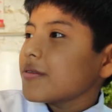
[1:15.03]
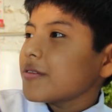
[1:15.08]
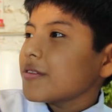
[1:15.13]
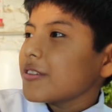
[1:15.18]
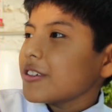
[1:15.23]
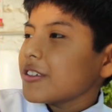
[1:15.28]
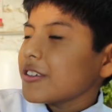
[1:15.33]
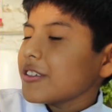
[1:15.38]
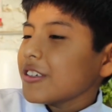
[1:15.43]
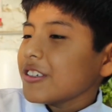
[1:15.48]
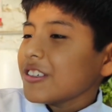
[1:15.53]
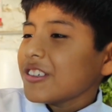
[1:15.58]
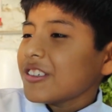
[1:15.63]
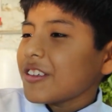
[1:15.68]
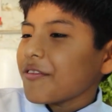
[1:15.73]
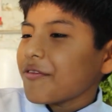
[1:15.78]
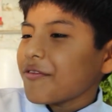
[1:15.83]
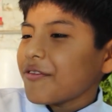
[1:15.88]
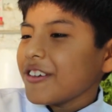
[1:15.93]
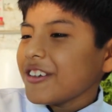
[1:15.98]
That's
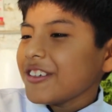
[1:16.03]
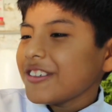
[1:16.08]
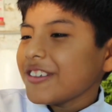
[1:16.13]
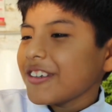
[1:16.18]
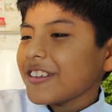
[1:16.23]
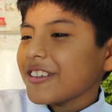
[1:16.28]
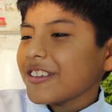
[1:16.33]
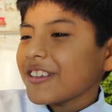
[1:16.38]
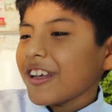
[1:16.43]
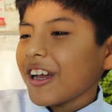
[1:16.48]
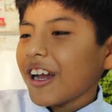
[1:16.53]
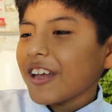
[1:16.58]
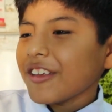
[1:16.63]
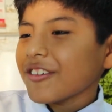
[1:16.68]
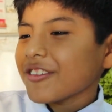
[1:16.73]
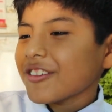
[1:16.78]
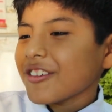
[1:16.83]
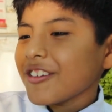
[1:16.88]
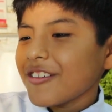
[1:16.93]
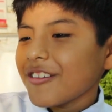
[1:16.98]
difficult.
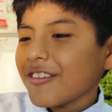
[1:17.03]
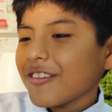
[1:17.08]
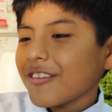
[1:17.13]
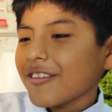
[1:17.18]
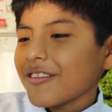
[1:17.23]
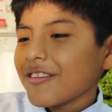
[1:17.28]
Anything else?